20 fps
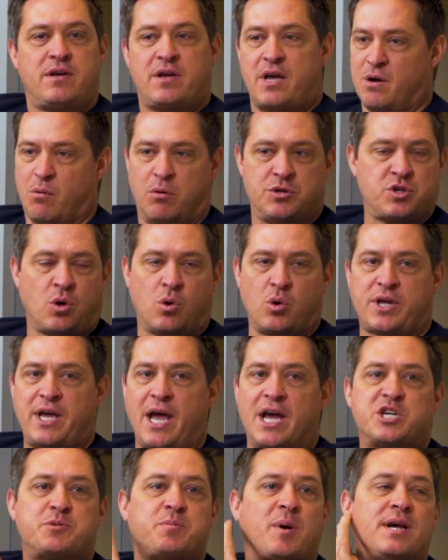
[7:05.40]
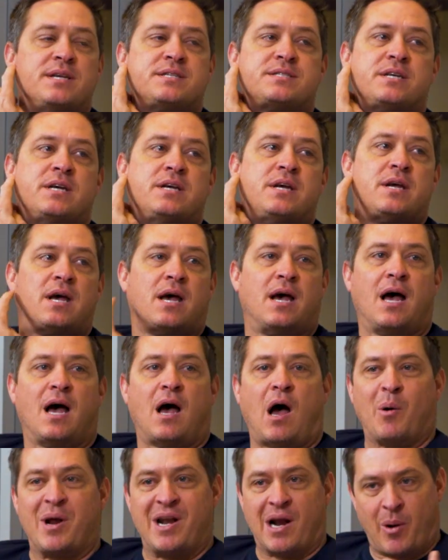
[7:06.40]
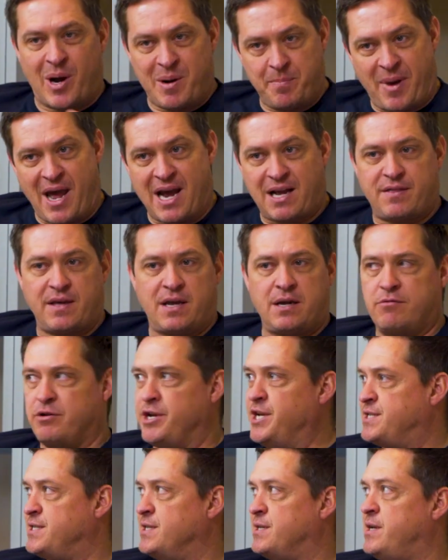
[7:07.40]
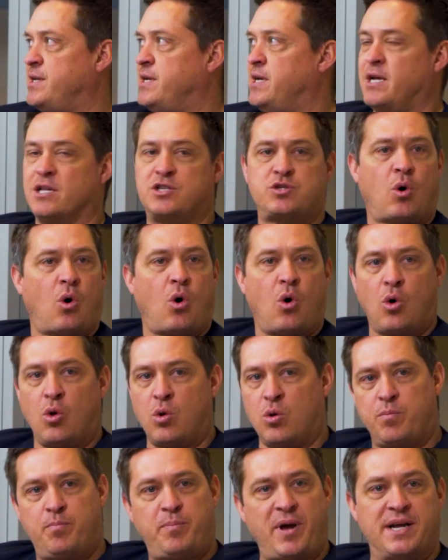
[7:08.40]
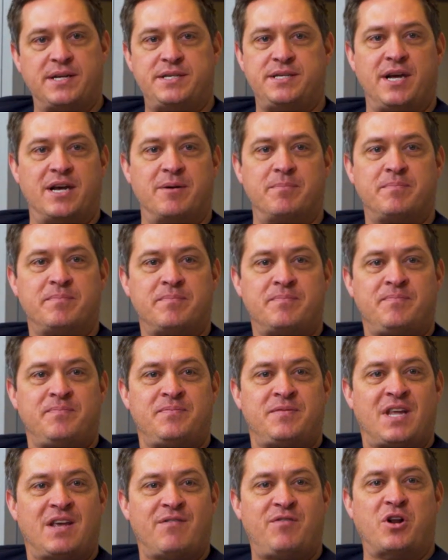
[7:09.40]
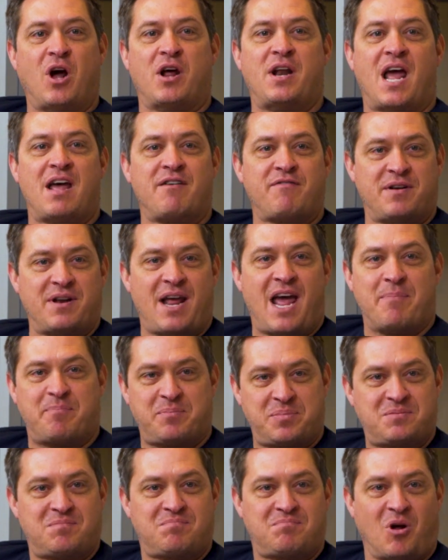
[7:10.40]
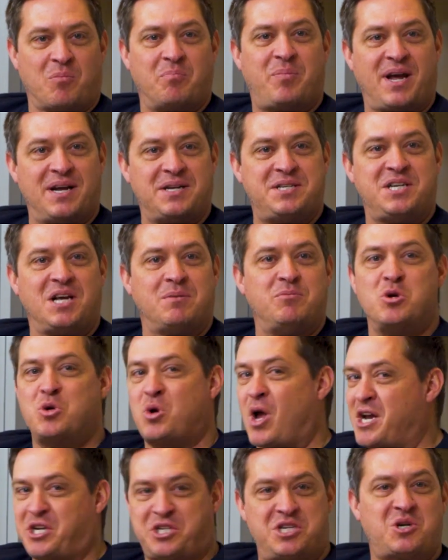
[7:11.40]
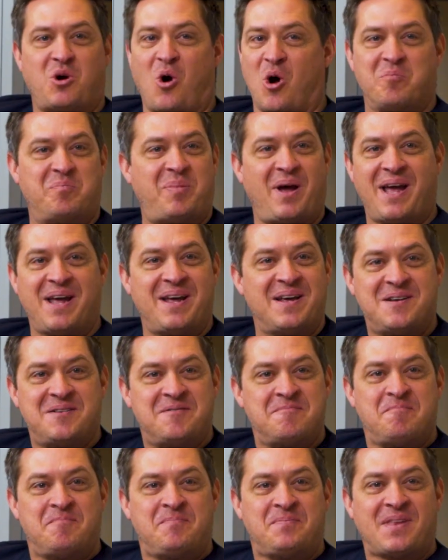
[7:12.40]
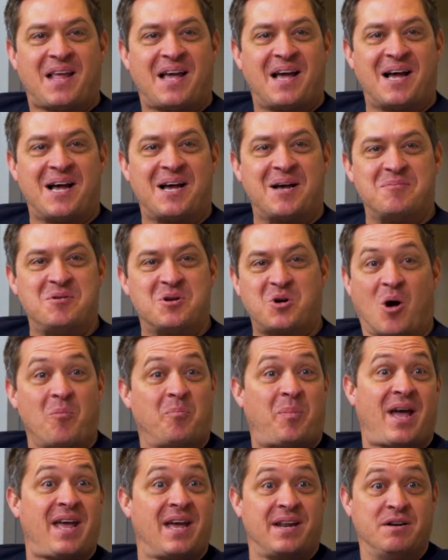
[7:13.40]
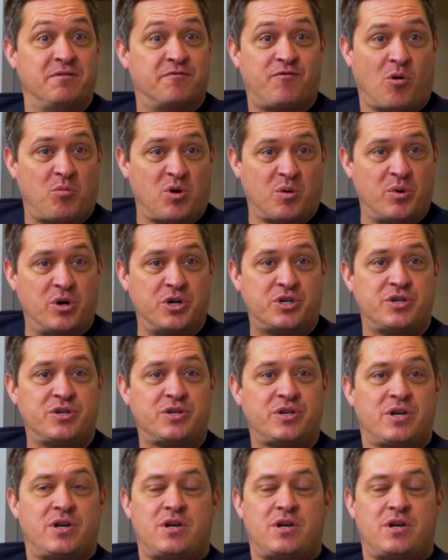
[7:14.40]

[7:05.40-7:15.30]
and it was all cash based. When I went back there recently, it's all Paytm. If you don't have an app on Paytm, you actually can't pay. You can't pay an informal merchant.